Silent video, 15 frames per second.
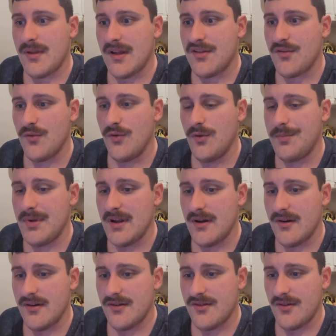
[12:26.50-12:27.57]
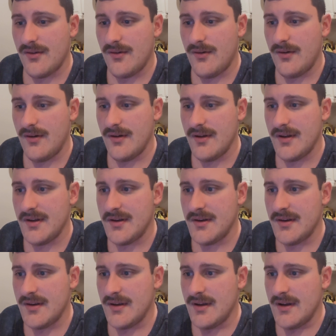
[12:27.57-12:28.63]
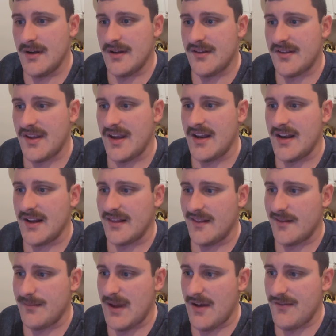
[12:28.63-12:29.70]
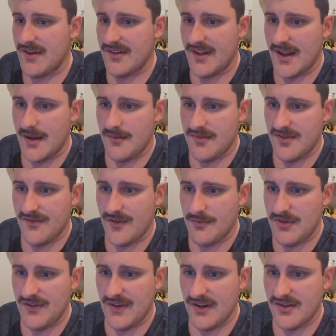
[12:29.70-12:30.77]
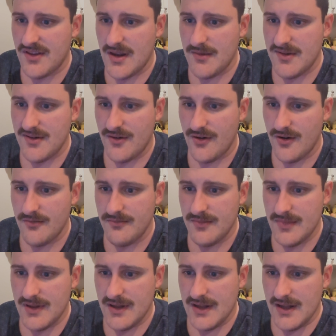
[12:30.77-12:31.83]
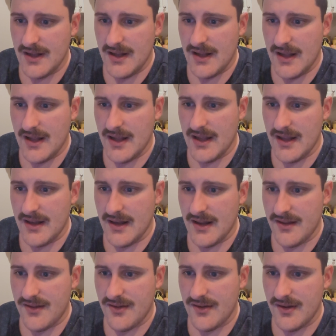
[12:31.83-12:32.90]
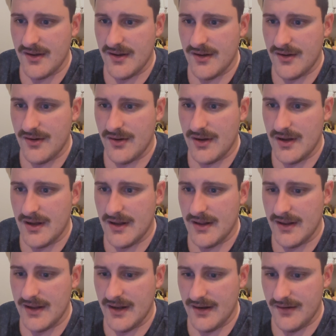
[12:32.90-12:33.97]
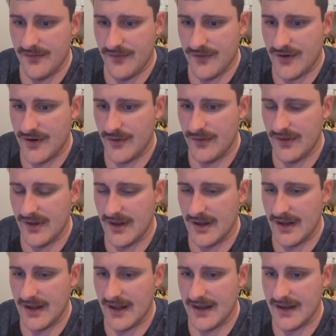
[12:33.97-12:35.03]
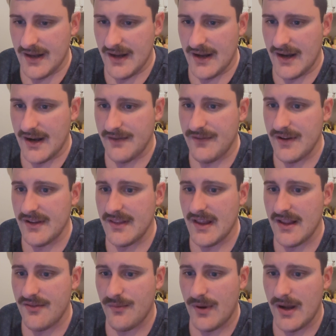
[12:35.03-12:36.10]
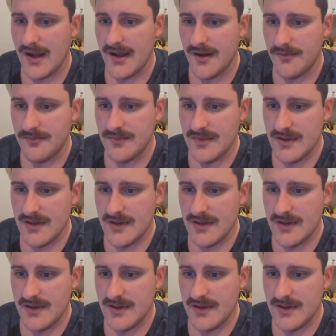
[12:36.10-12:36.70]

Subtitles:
school peers on state English math exams from 2000 Time of Charm, and that's the link to the, and I think that's why and